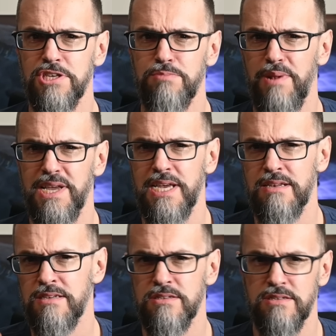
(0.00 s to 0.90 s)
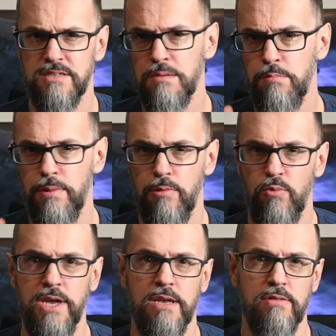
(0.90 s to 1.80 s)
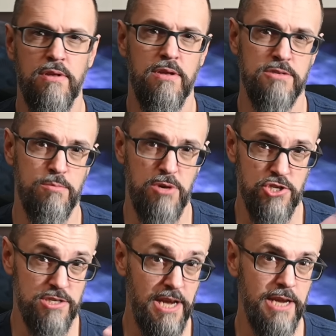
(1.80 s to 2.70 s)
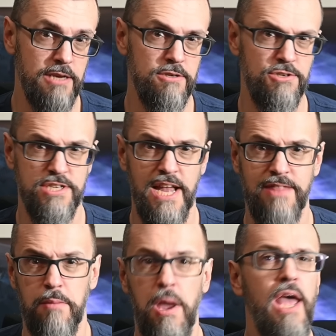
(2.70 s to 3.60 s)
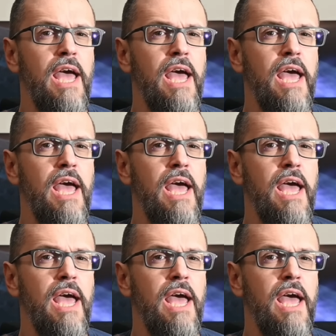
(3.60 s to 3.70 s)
explain in a simple way, as much as I can understand them.